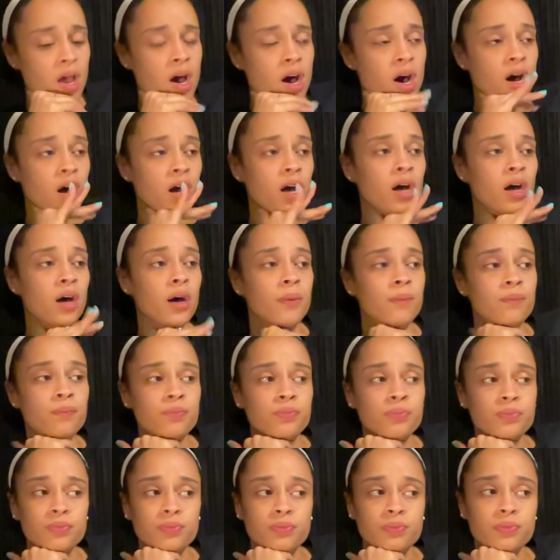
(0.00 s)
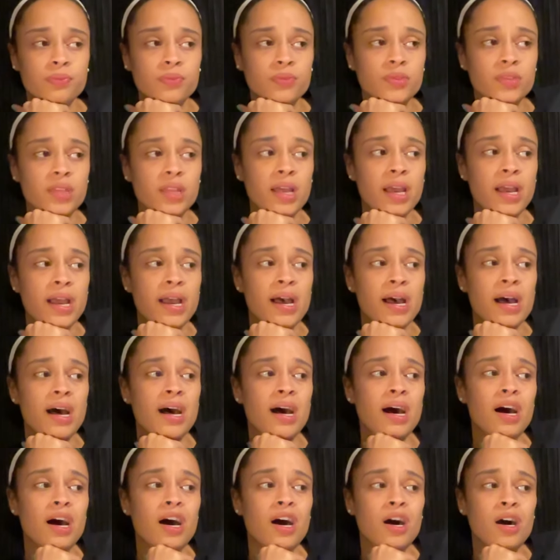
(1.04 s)
Um,
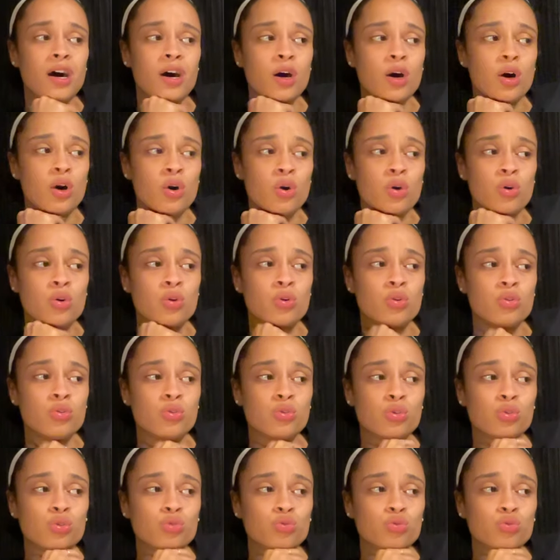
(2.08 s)
now,